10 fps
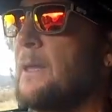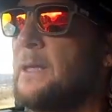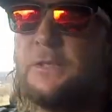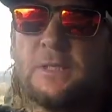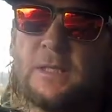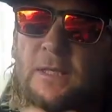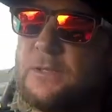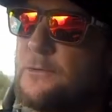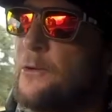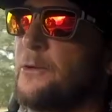it just
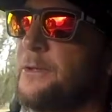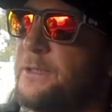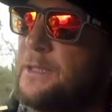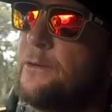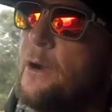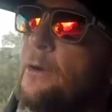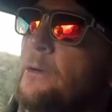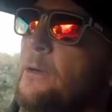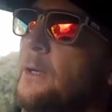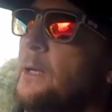cuts the throttle to
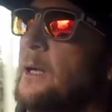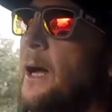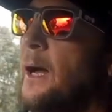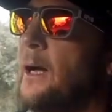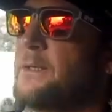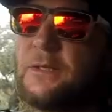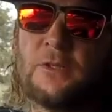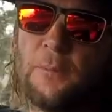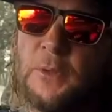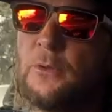0 to
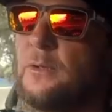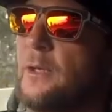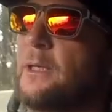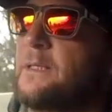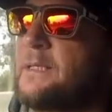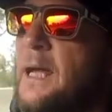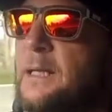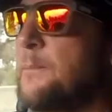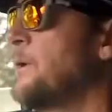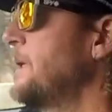stop you doing
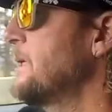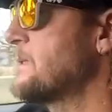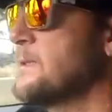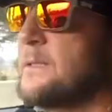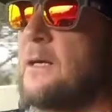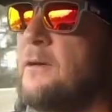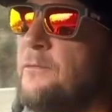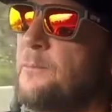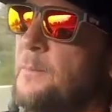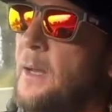static burnouts and stuff,
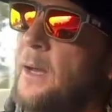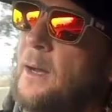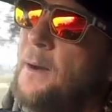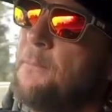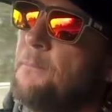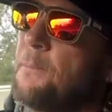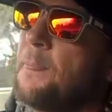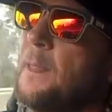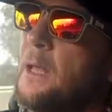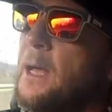
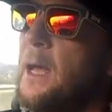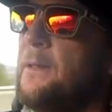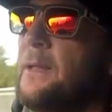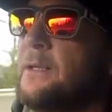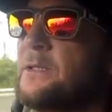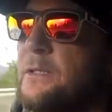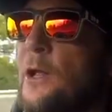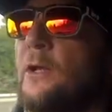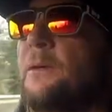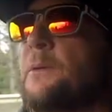and then
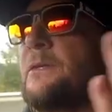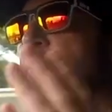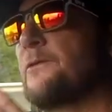slowly brings the